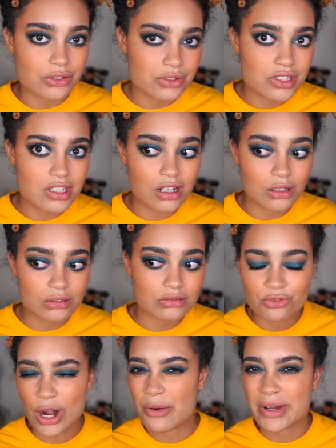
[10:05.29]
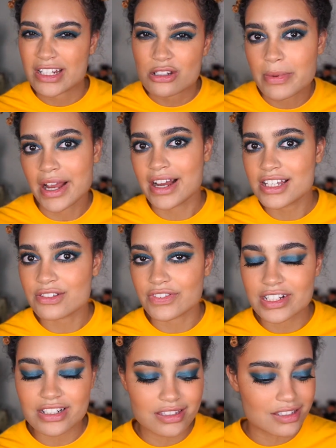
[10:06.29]
So why would I do my eyes
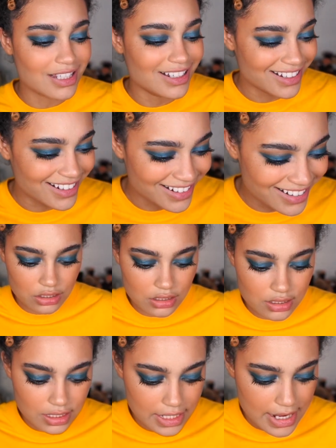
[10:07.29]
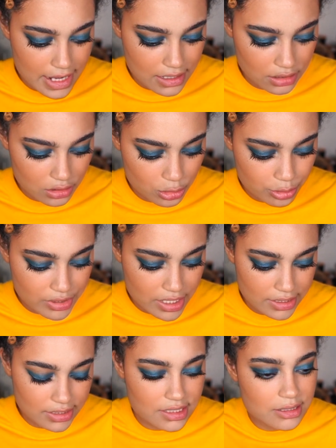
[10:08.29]
first? Just gonna add a little
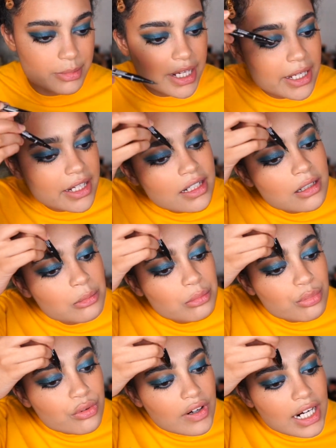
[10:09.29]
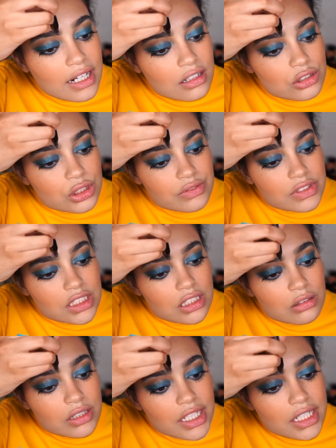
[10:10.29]
product to my brows really
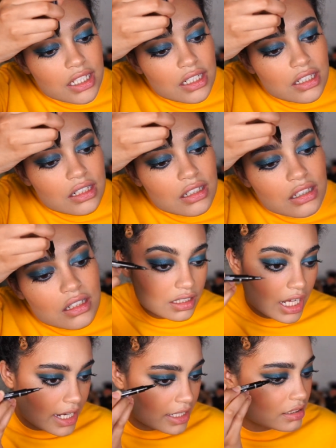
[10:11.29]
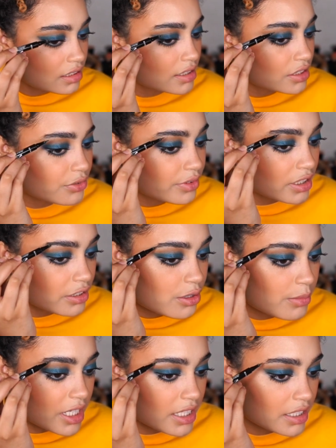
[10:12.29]
quick. The eye look is really
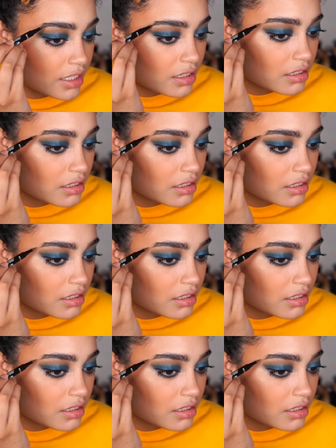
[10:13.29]
dramatic.